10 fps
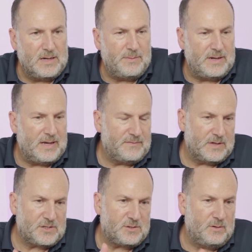I mean, I've
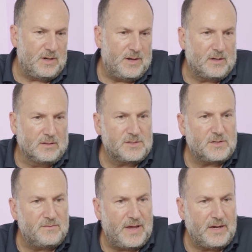got a student, Nicholas,
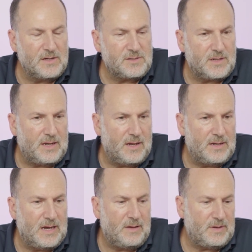in Vegas, and
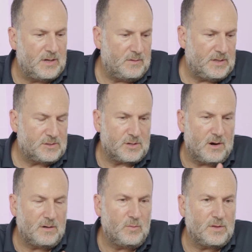he
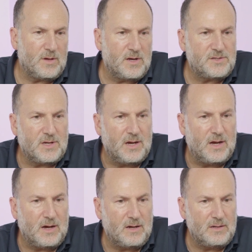started with us
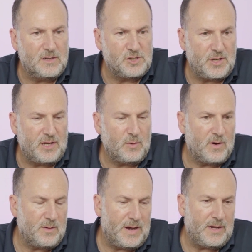in
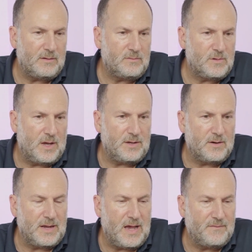January about a
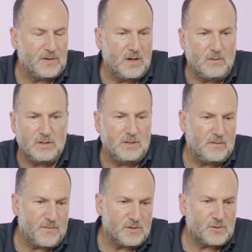year and a half ago, and in
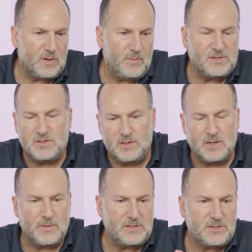the first 3 months of the year,
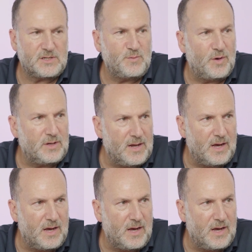he raised $6 million.